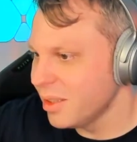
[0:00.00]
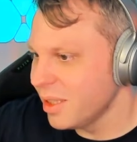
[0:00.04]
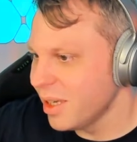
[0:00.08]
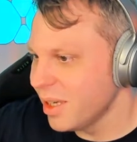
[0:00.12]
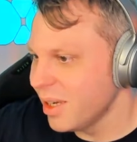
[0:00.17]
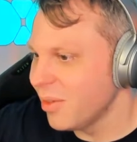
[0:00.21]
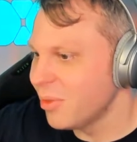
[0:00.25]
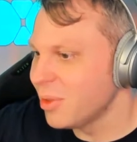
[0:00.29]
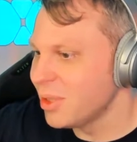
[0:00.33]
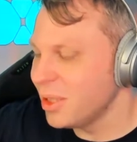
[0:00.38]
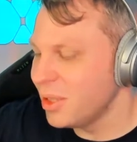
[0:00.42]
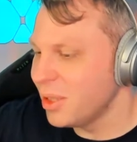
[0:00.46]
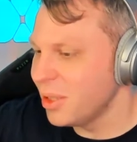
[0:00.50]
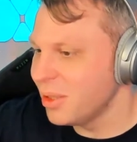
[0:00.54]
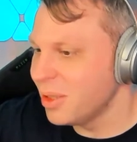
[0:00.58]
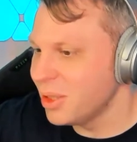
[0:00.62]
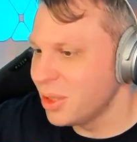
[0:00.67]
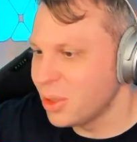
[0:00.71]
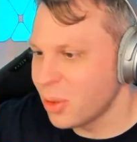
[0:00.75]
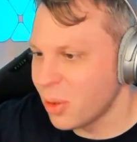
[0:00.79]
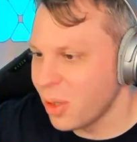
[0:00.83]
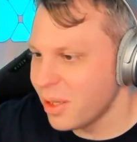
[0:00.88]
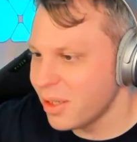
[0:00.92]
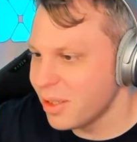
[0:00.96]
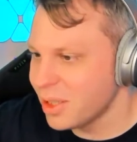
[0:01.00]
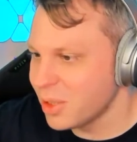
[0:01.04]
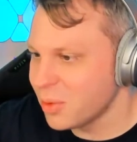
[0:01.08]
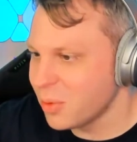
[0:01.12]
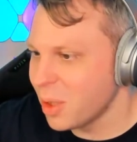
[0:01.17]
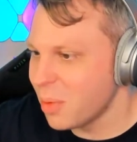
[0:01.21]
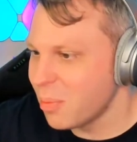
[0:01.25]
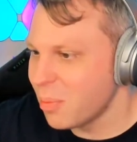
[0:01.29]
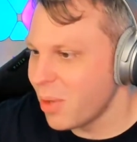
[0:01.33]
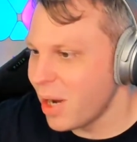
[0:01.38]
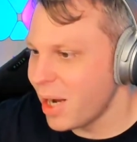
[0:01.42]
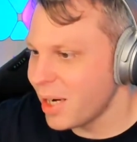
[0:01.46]
Yeah. Well, do you enjoy the
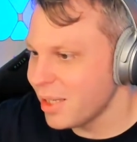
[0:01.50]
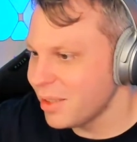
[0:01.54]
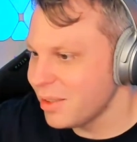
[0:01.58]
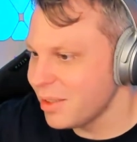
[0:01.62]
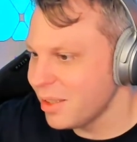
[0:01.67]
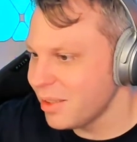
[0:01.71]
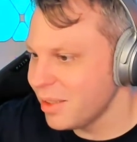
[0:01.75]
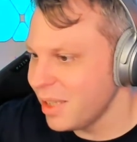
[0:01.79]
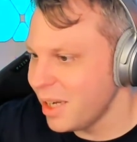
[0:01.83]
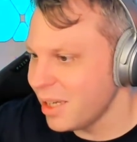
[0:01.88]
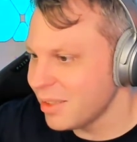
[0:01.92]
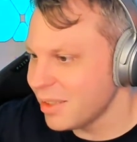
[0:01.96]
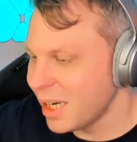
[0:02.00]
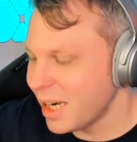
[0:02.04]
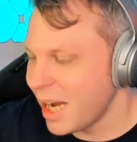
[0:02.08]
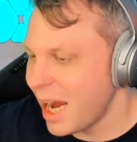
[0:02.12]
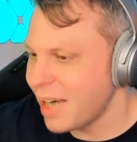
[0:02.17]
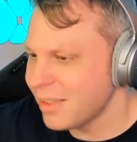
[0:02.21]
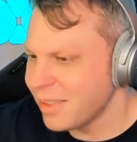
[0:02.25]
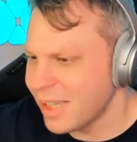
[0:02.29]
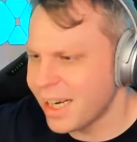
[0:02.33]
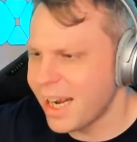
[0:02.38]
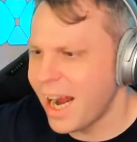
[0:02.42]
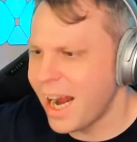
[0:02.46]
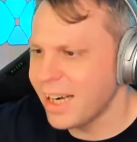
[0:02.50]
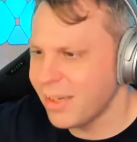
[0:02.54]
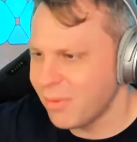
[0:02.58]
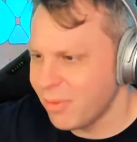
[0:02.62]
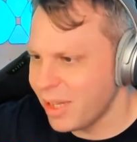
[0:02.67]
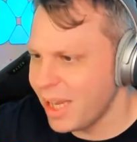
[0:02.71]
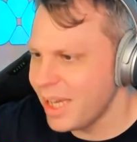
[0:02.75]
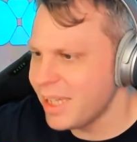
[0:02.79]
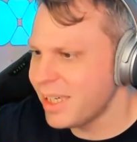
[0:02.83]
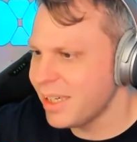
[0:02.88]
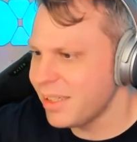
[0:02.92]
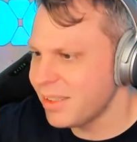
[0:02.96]
square bracket syntax? Actually, I kind of
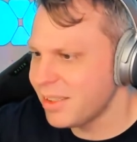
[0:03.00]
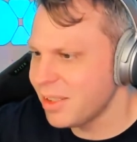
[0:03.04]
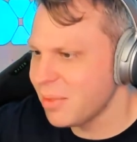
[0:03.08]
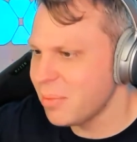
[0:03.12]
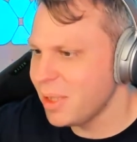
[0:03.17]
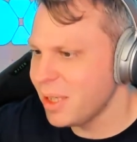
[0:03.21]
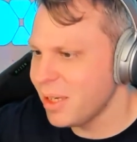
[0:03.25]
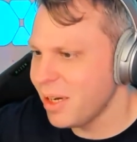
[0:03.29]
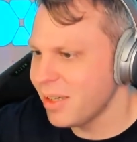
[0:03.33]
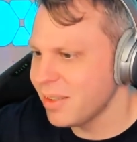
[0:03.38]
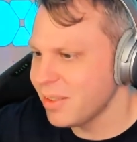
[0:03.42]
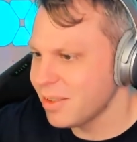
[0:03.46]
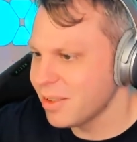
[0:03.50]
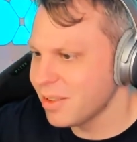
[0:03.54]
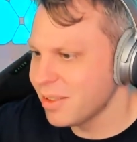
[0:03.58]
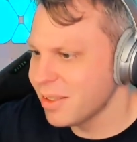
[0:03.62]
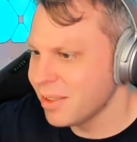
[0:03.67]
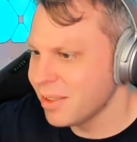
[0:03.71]
like it, to be honest.